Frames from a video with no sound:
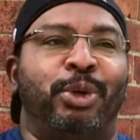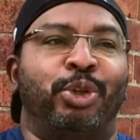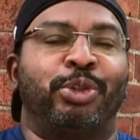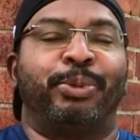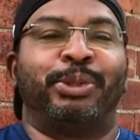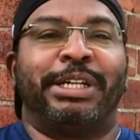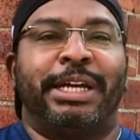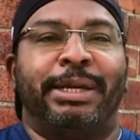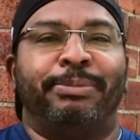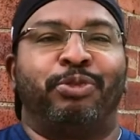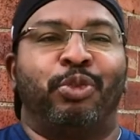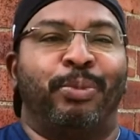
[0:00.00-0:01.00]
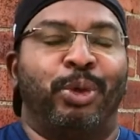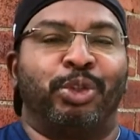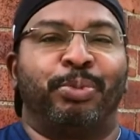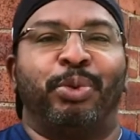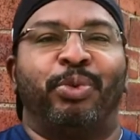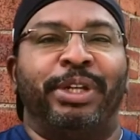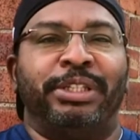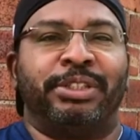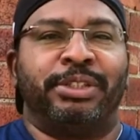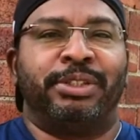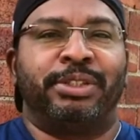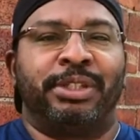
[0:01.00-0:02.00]
multiple times for multiple
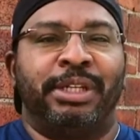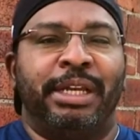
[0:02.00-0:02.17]
reasons.